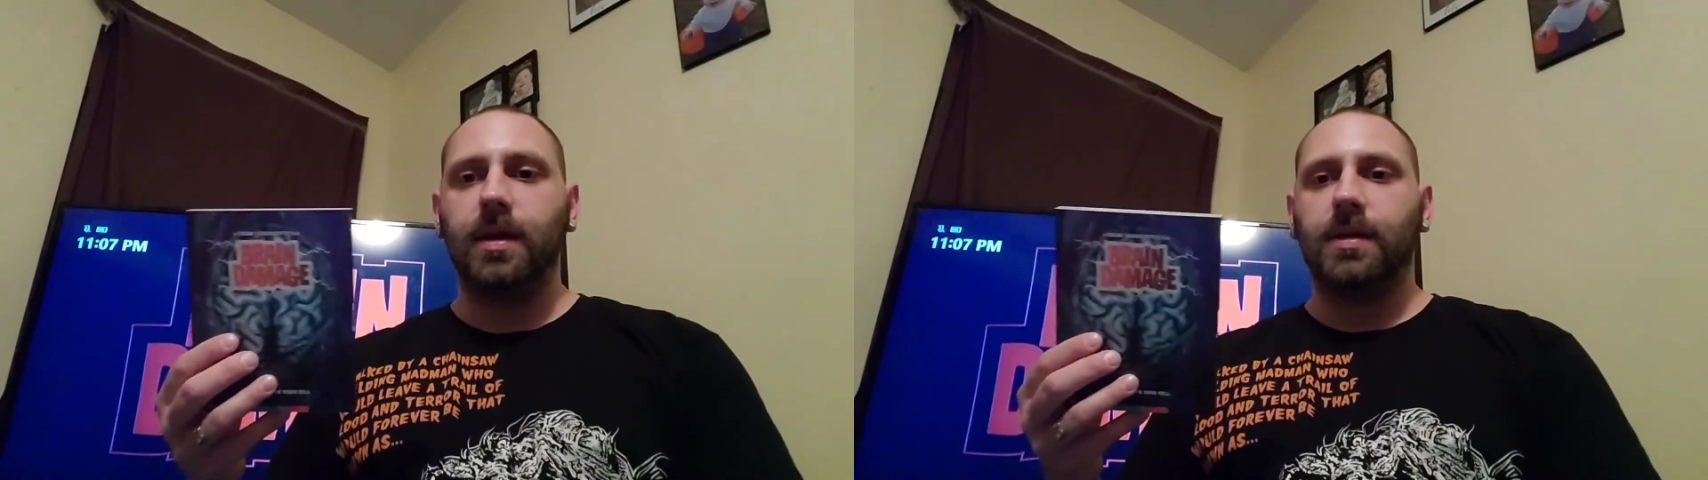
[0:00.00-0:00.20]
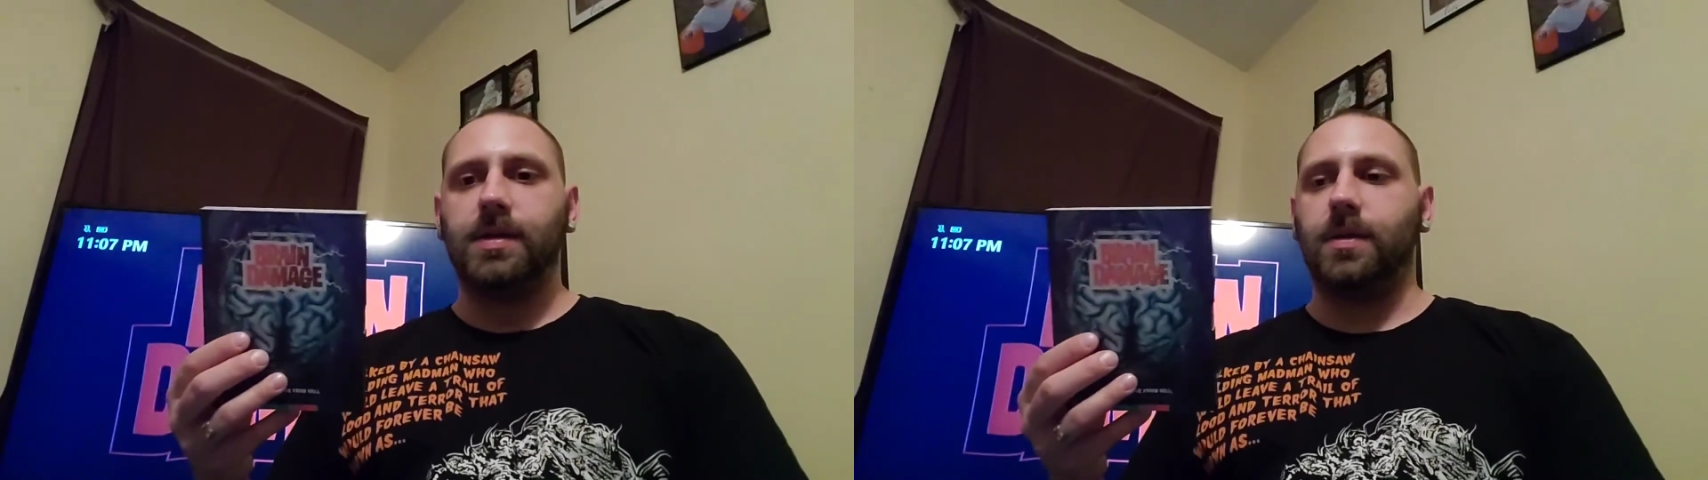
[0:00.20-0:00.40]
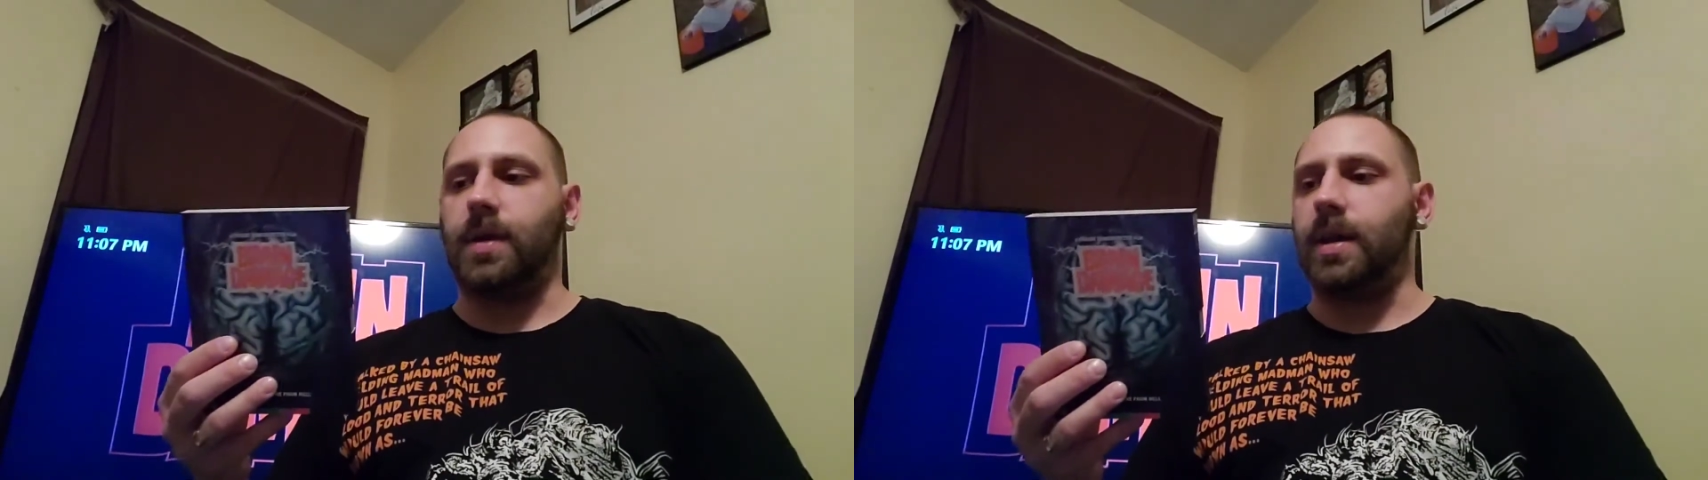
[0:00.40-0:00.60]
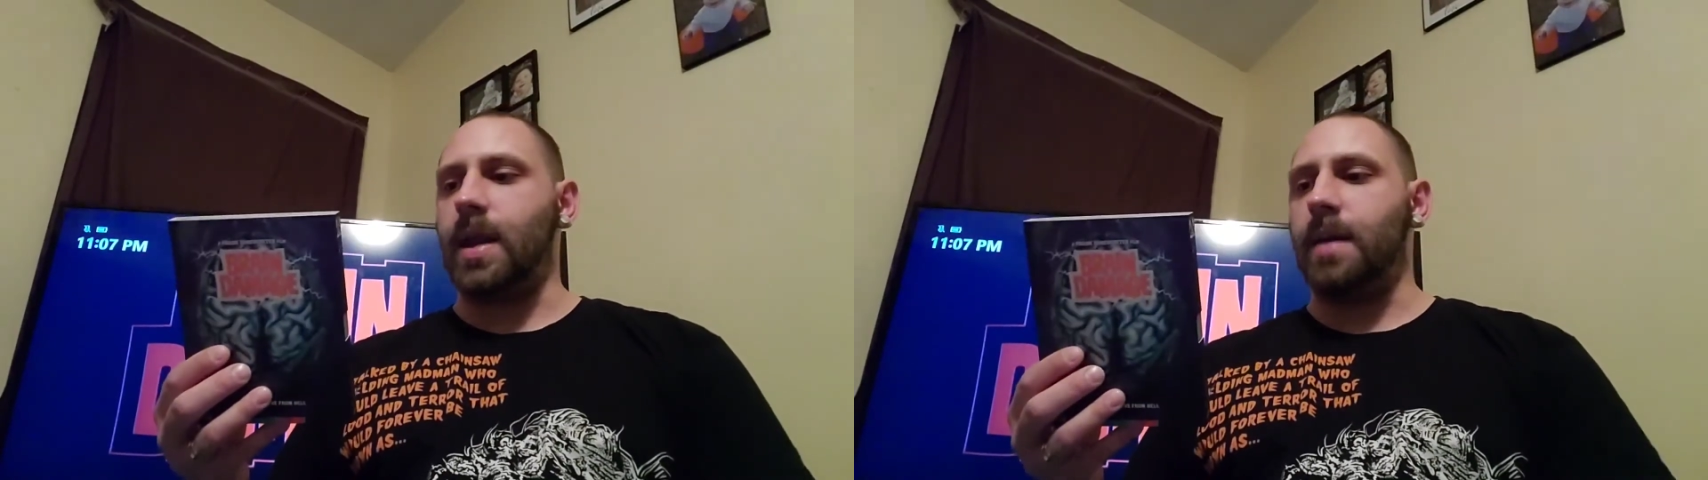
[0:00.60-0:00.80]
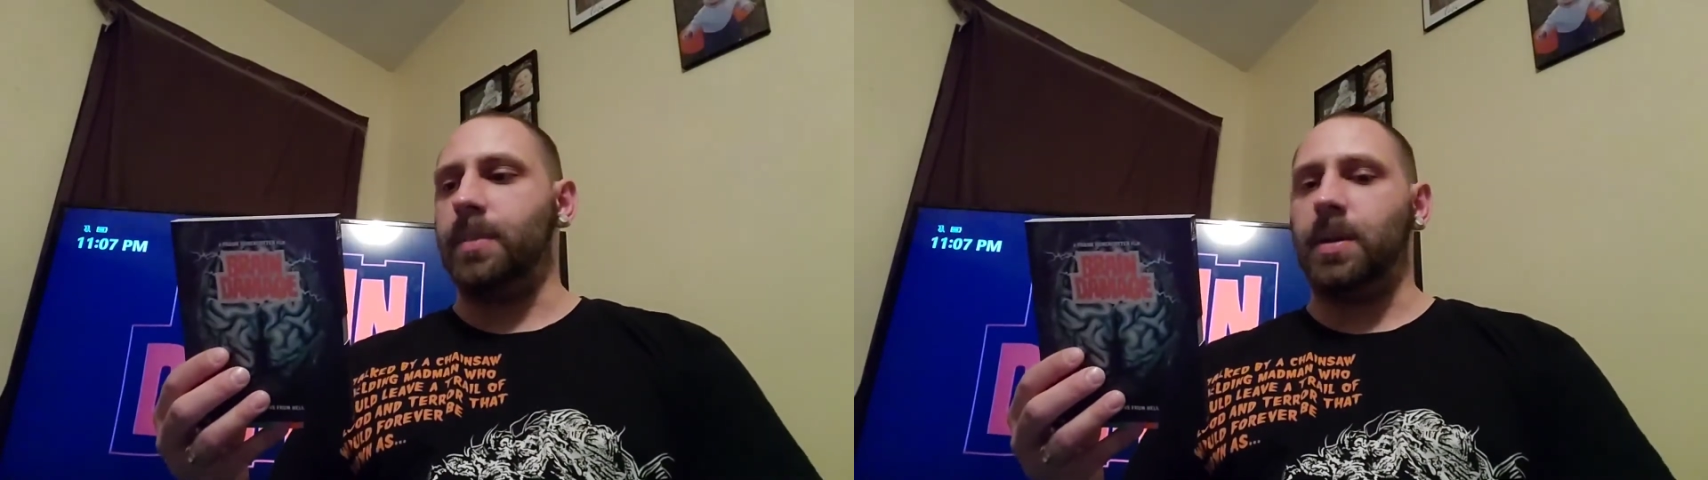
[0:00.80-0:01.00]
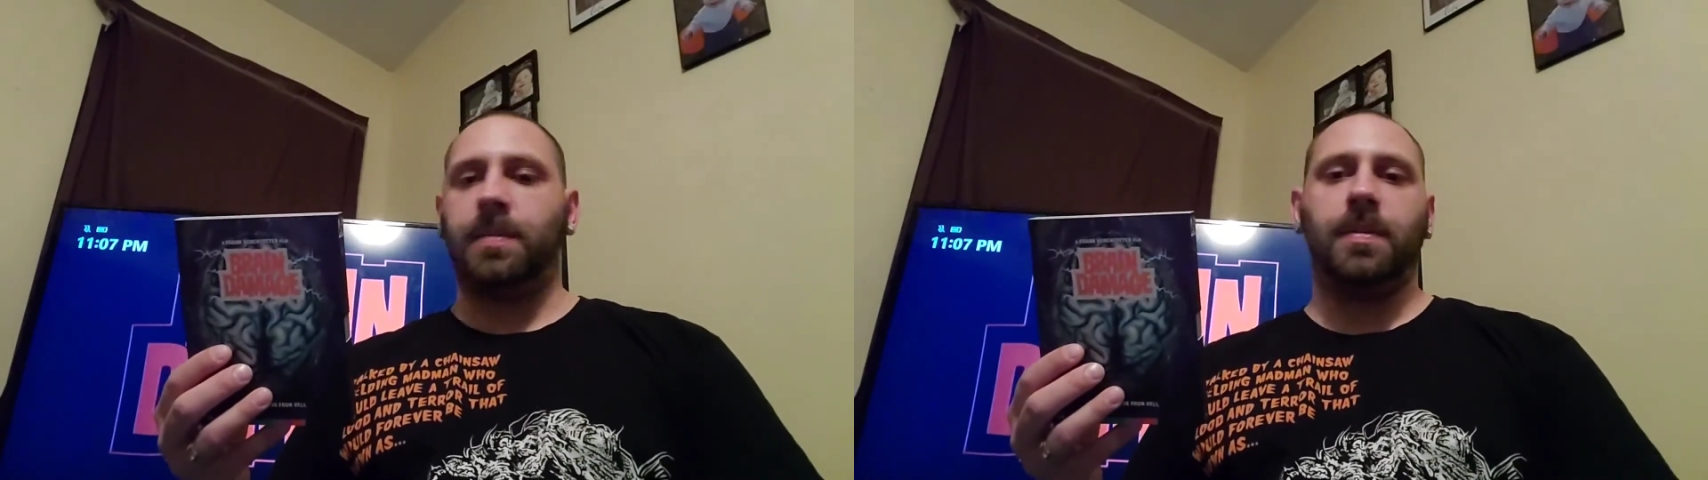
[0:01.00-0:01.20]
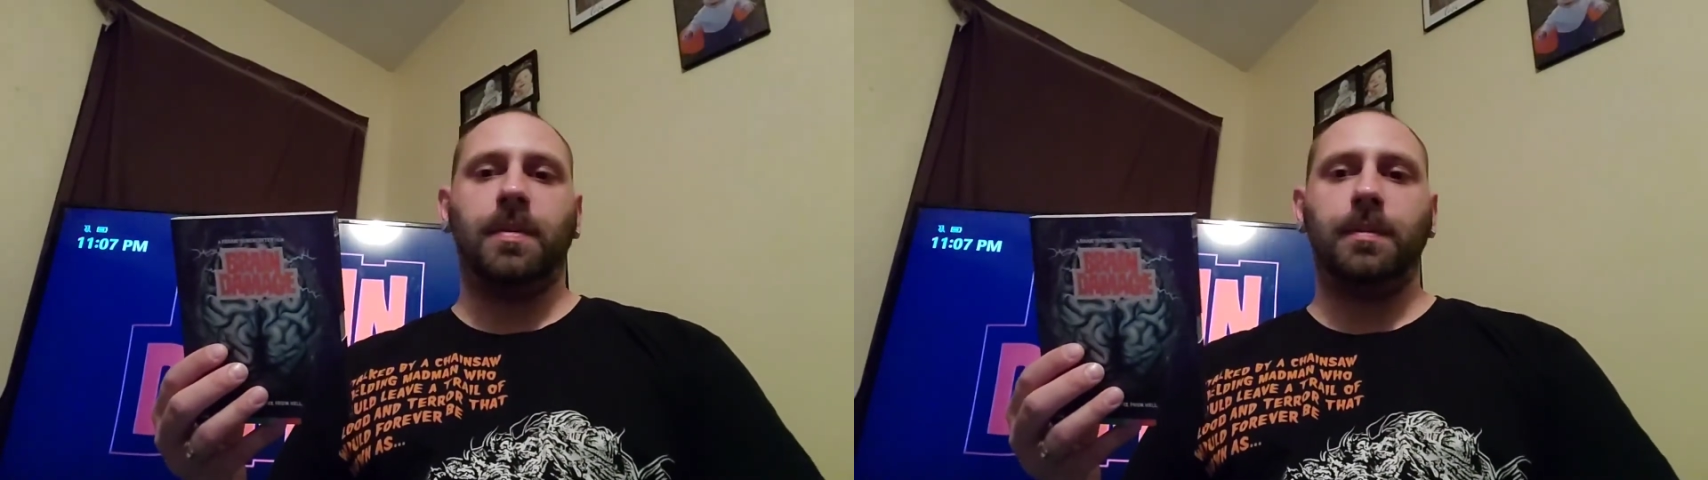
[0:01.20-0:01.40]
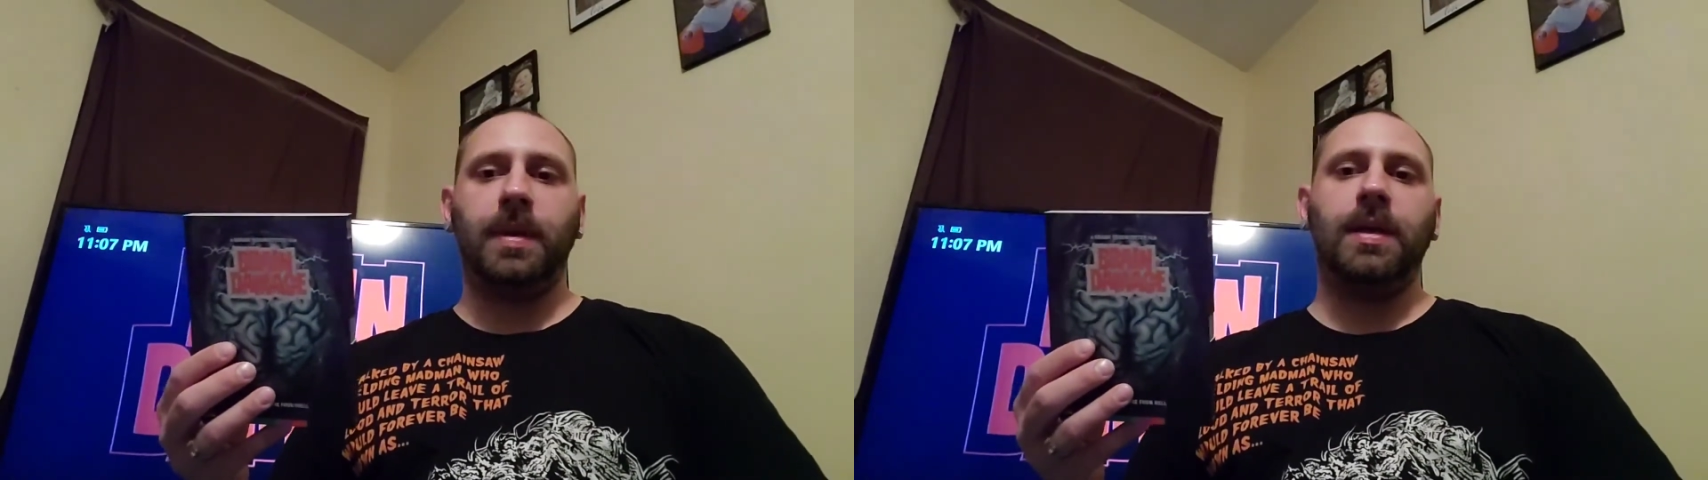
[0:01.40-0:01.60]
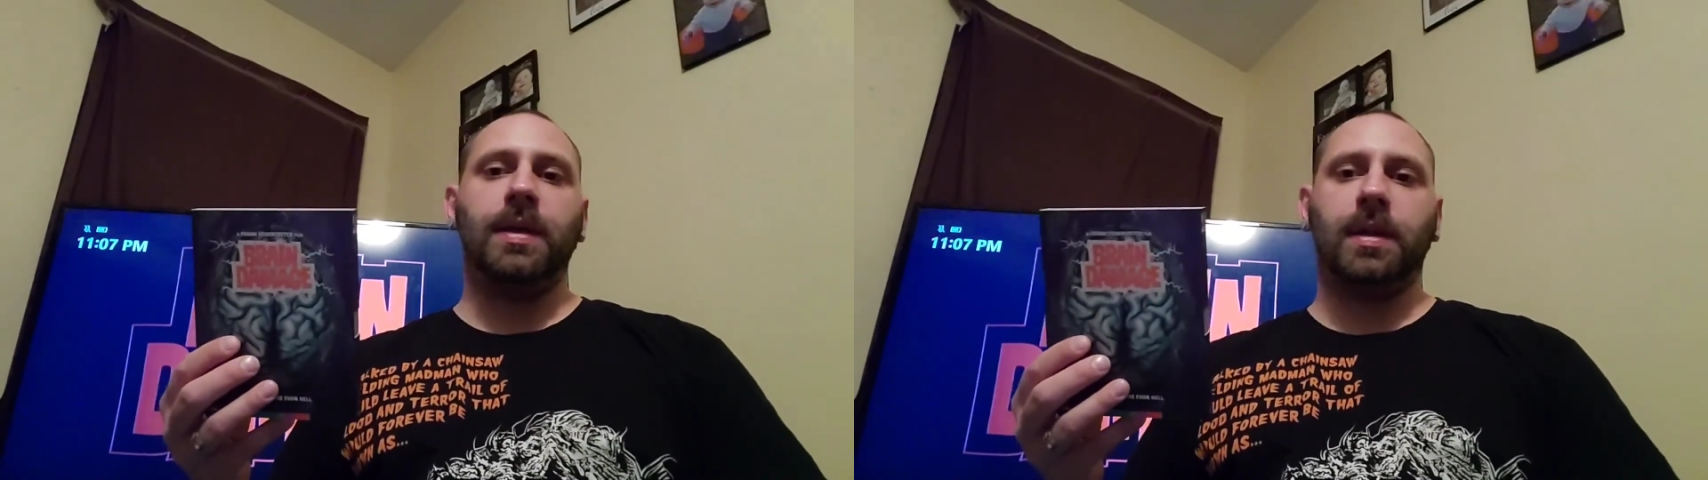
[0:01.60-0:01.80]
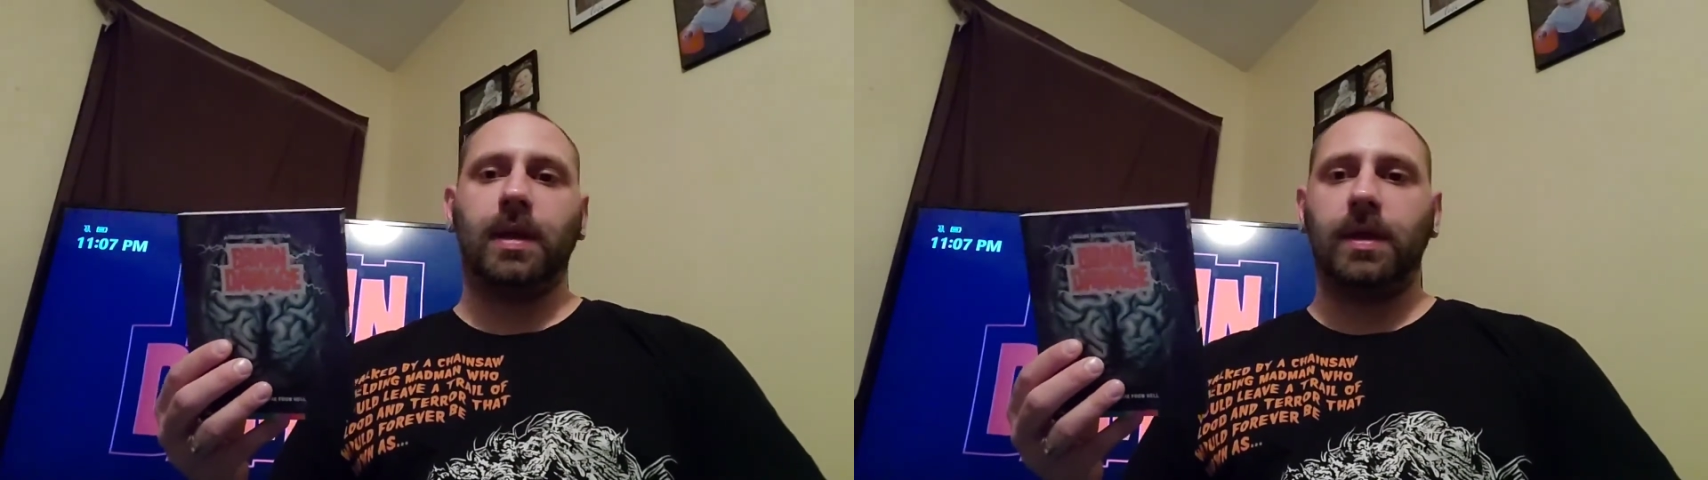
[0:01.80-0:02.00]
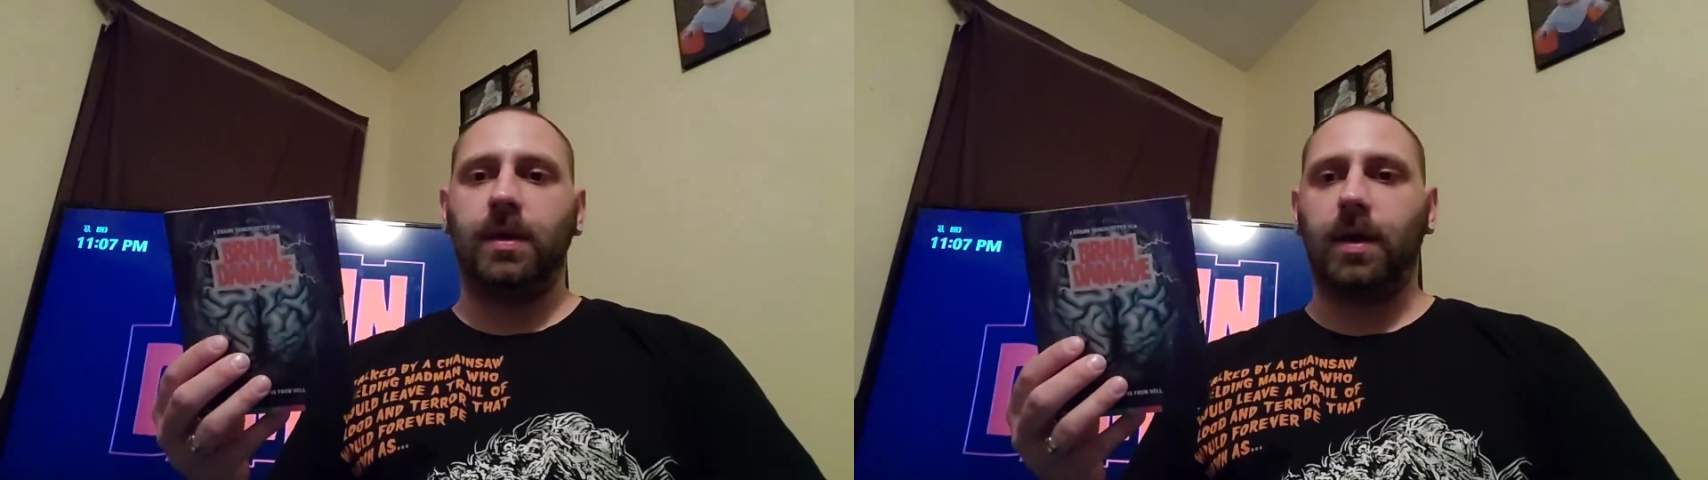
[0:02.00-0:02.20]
So I nabbed it up immediately.